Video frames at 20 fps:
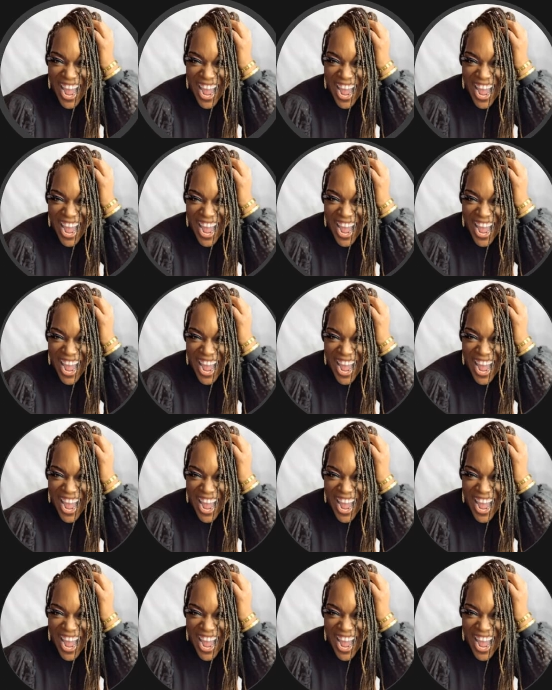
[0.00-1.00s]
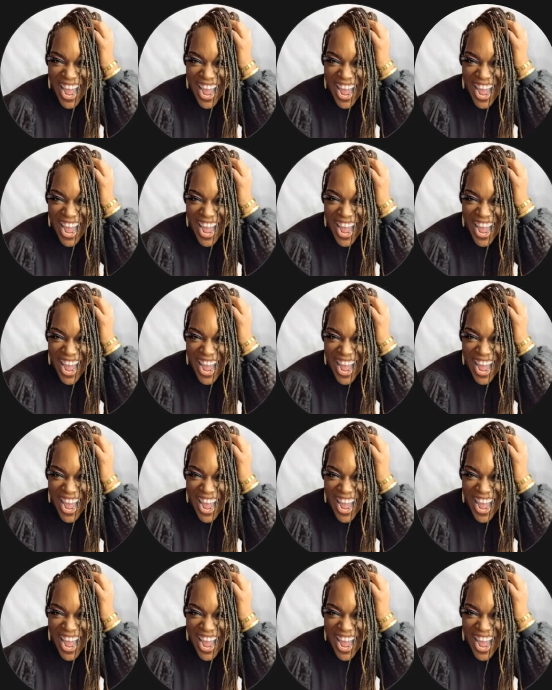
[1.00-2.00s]

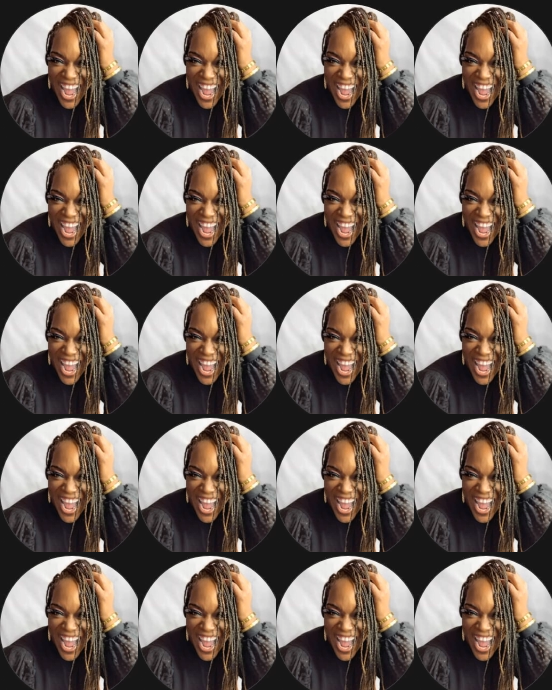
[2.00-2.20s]
Nothing is said.